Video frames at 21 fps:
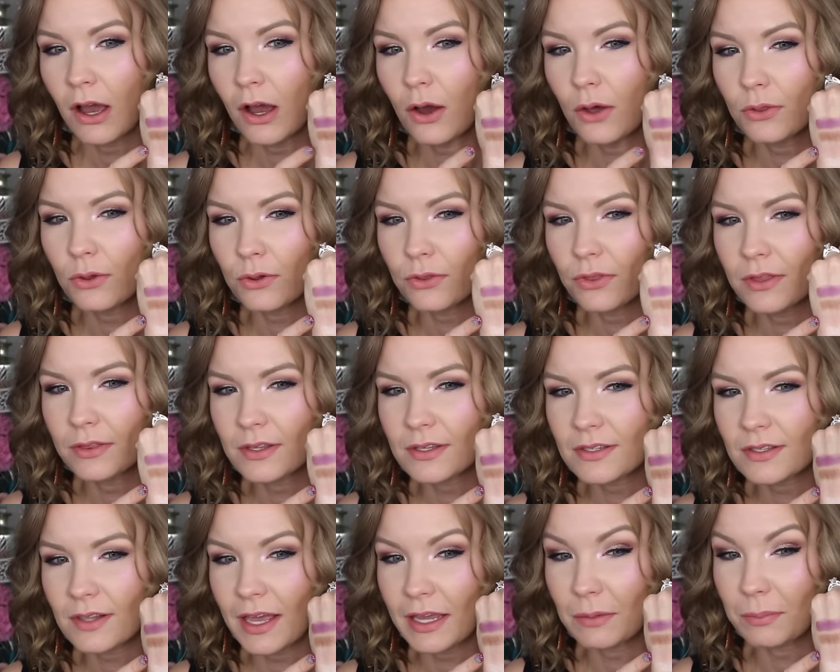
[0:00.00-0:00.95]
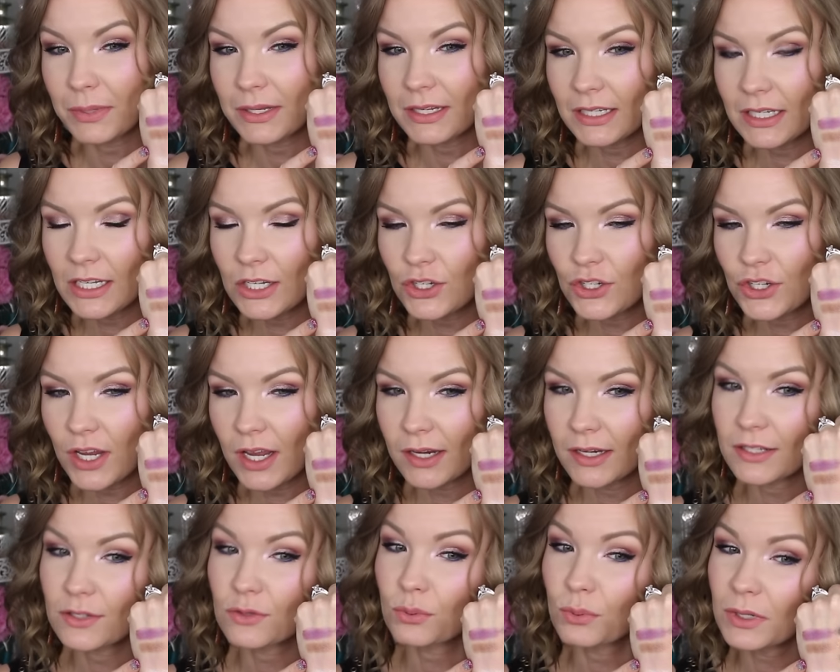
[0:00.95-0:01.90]
other than this light pinky
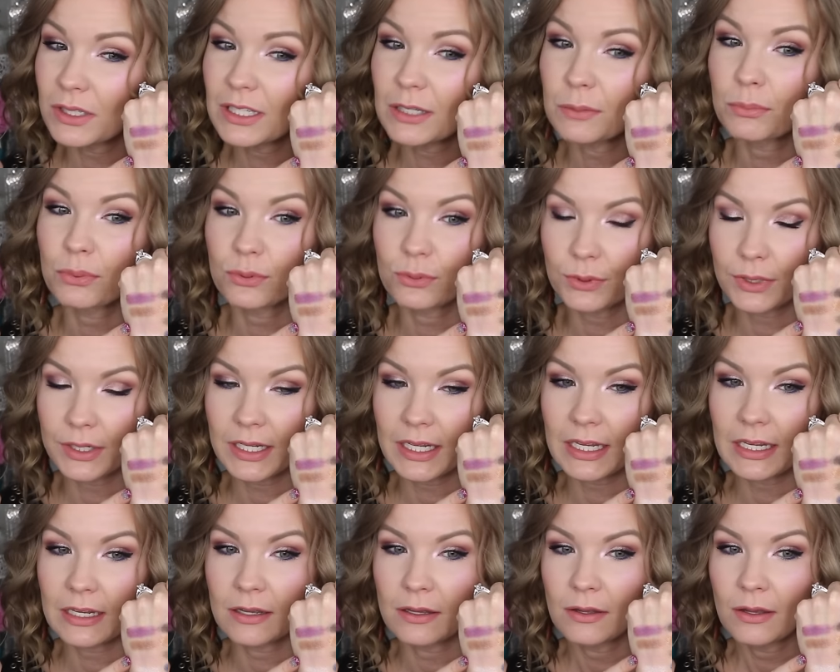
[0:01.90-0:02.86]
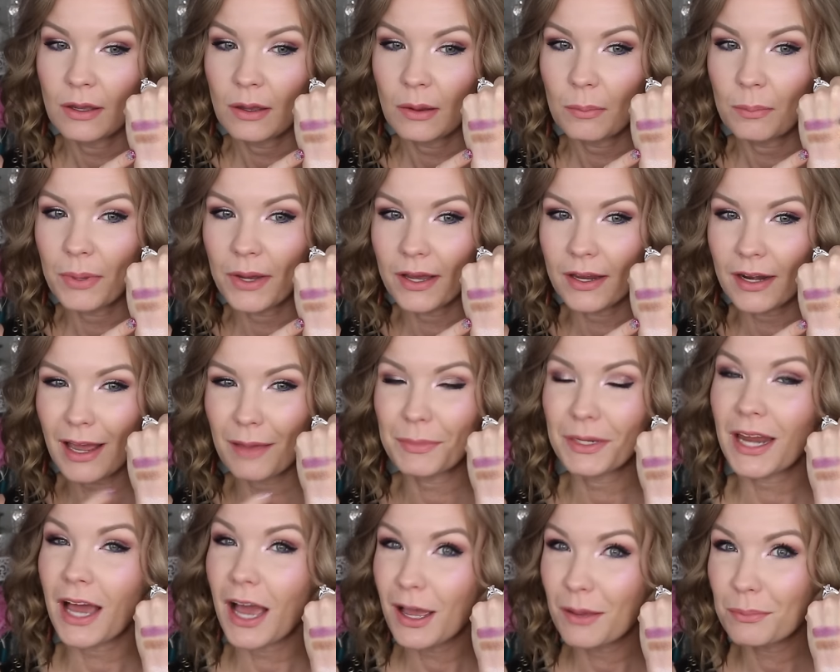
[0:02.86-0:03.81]
shade. It's really pretty, but I
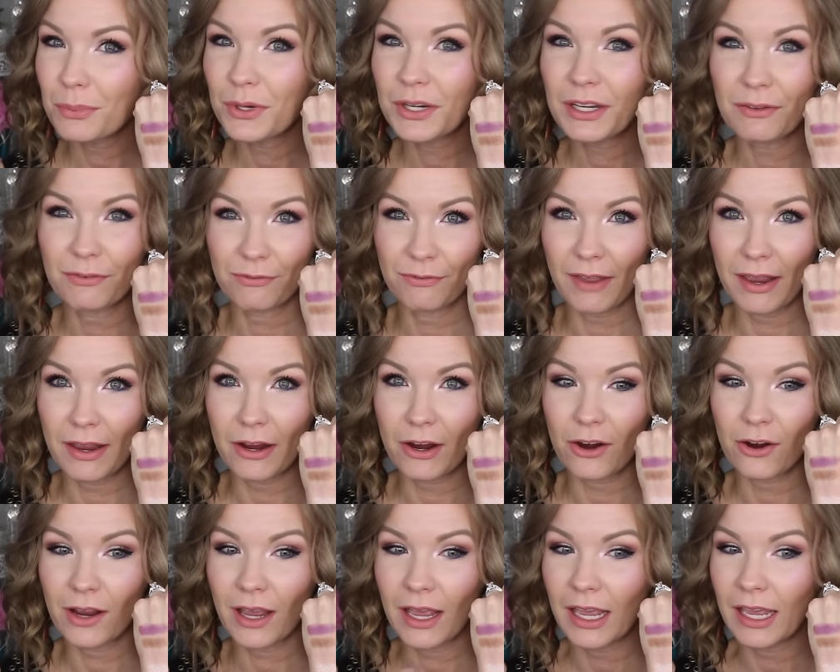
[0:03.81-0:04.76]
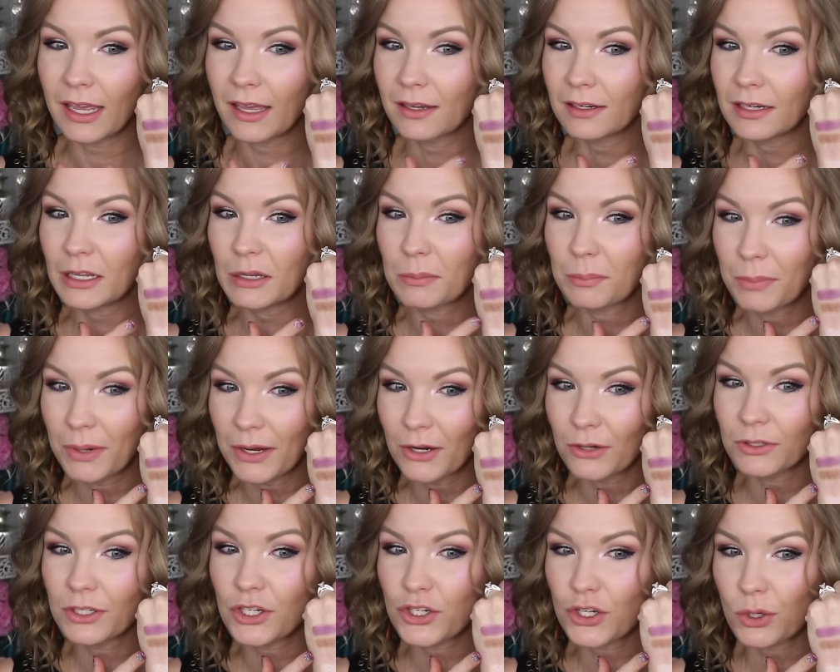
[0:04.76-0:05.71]
mean, I'm pretty fair and it
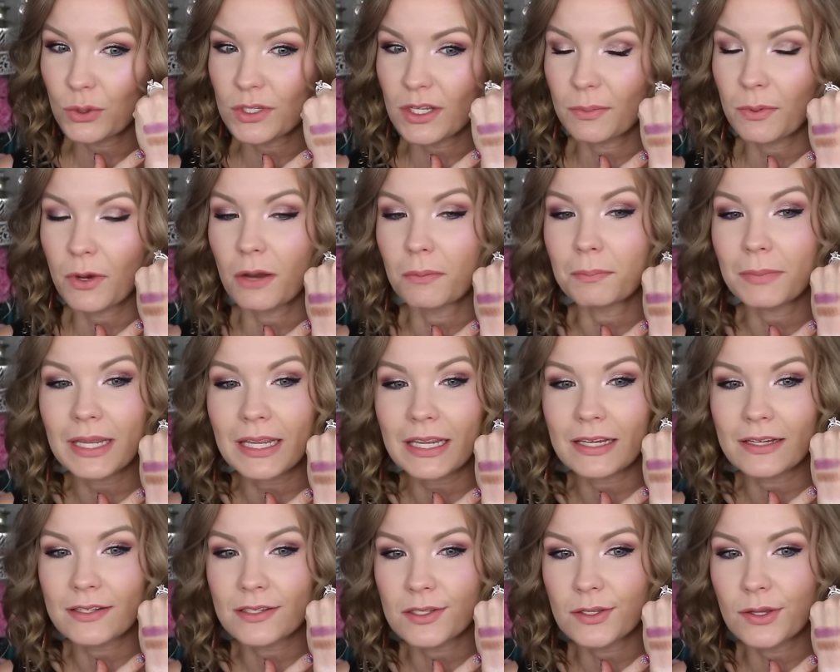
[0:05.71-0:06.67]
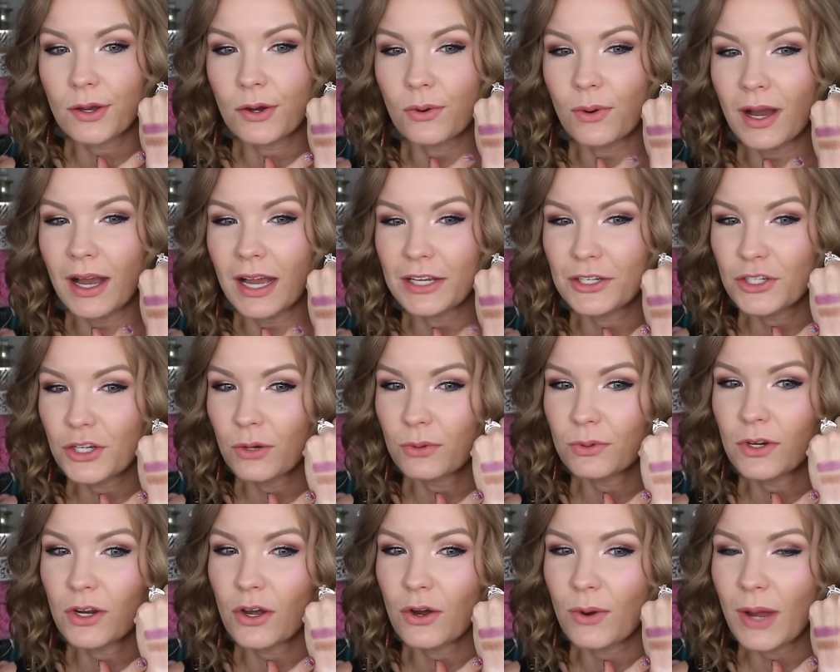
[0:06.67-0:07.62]
barely shows up on me. So I
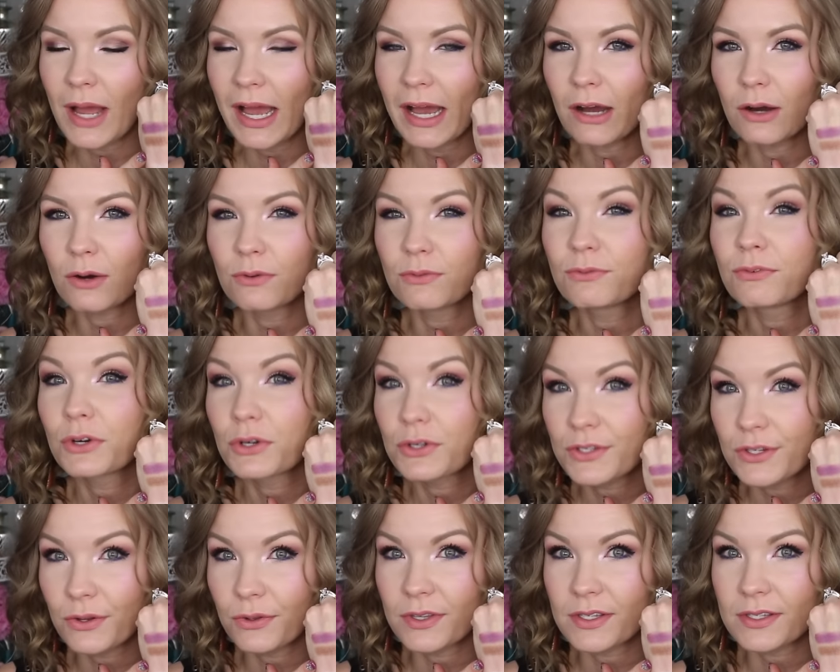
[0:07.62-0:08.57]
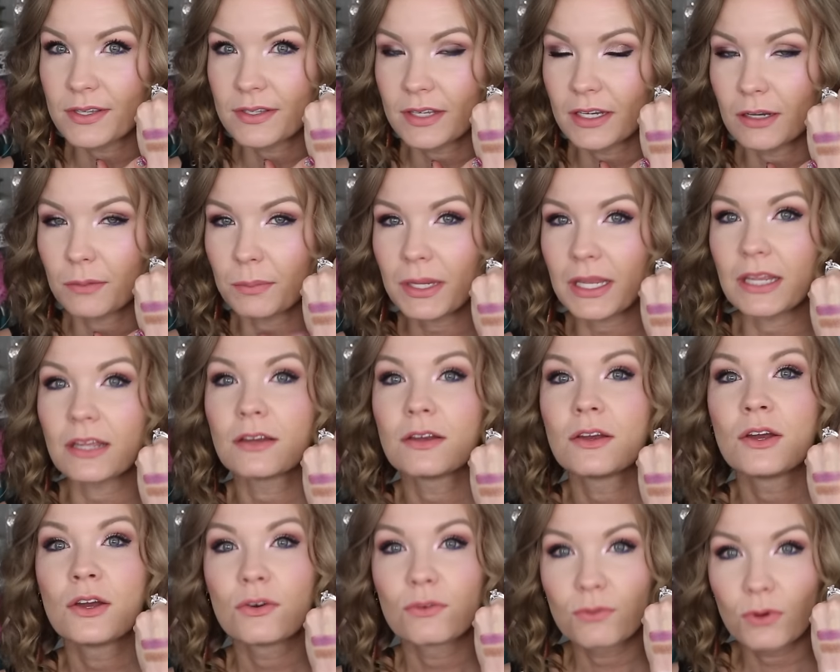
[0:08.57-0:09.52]
don't know how versatile this is going to be
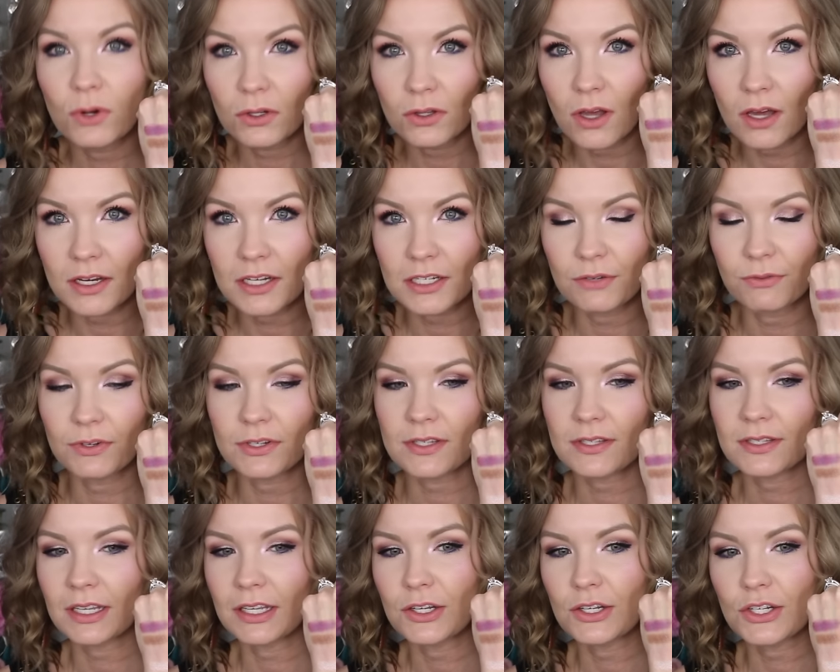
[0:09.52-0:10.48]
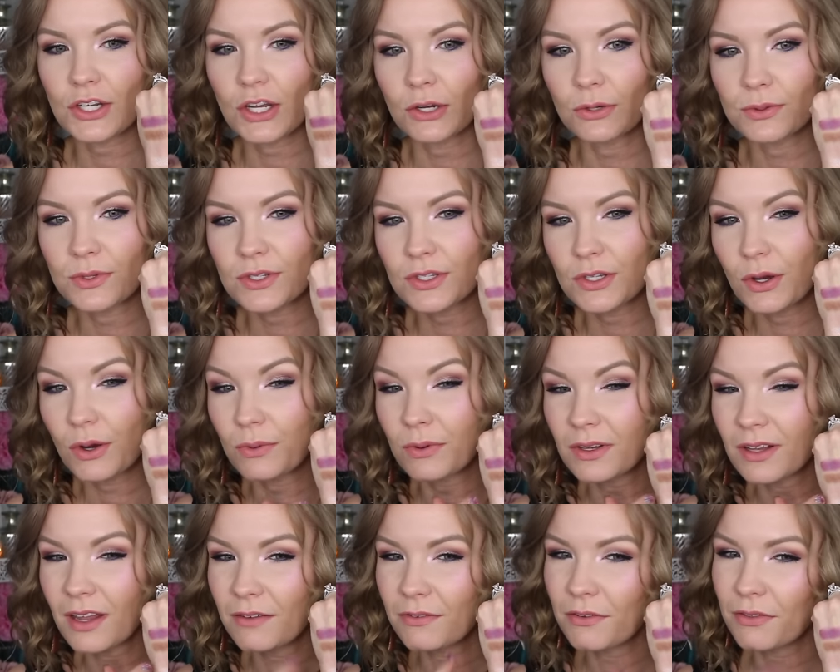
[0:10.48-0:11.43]
for a lot of different skin tones. So I
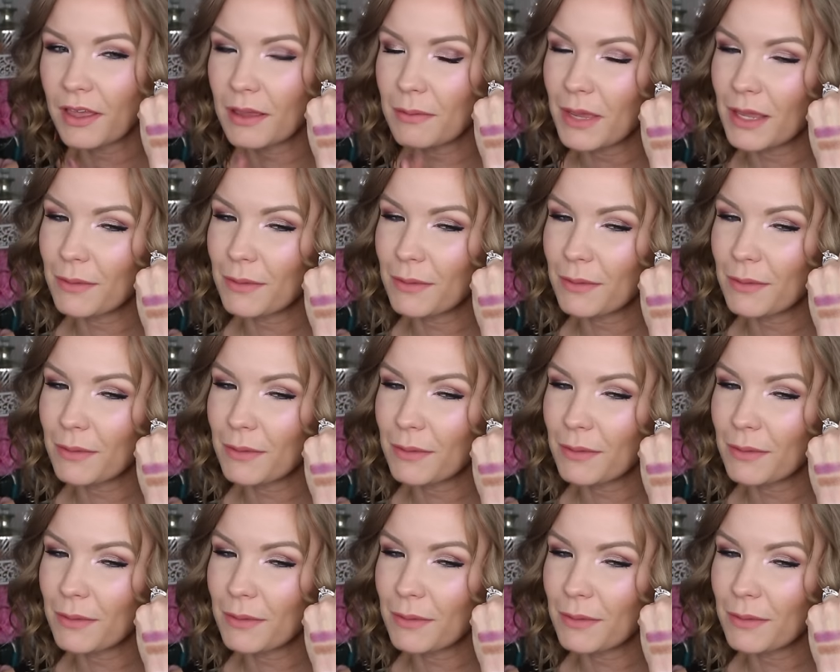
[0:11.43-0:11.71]
would love if they